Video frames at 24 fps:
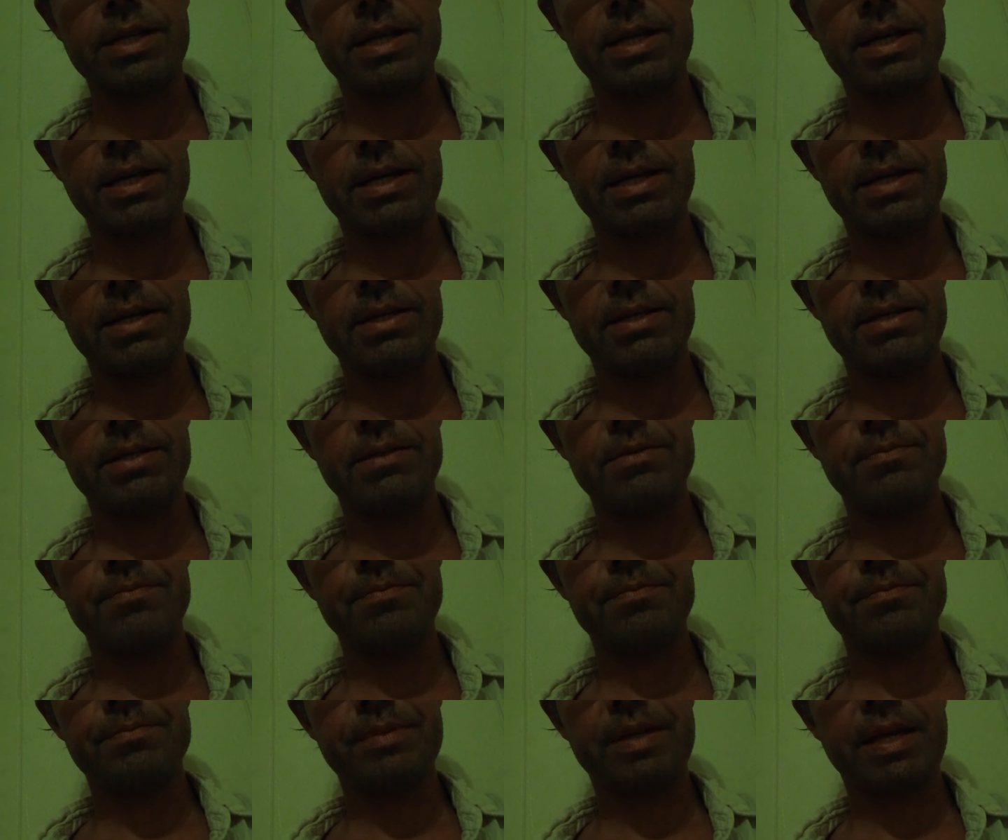and
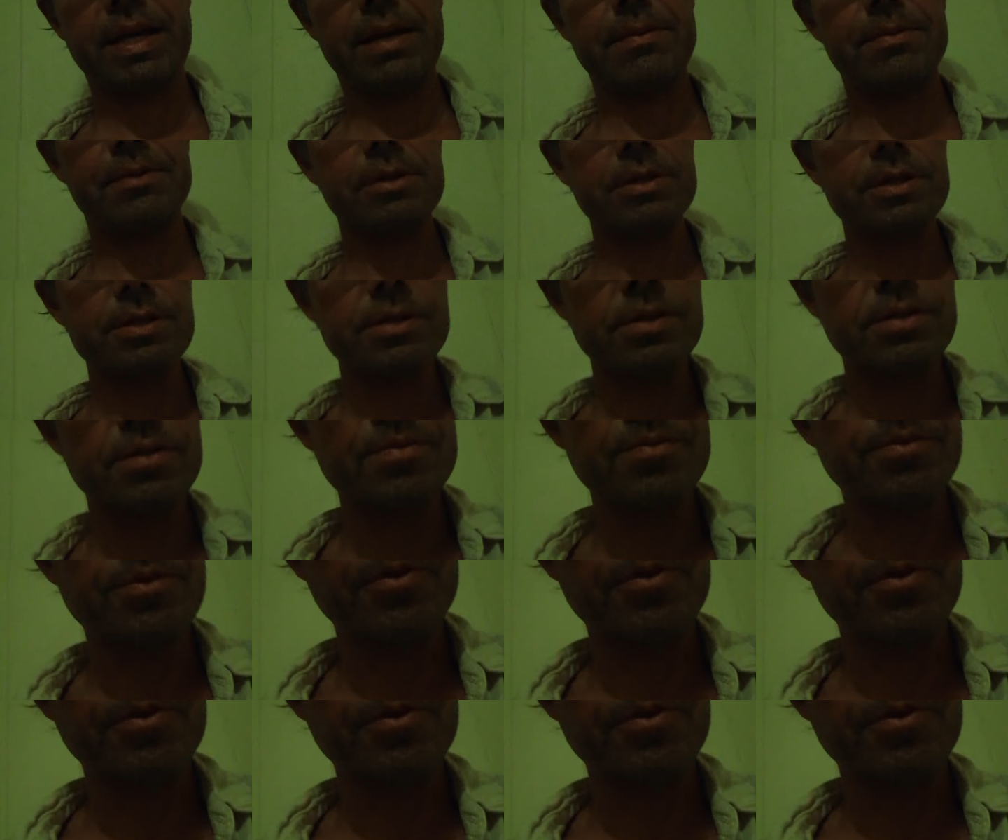capitalism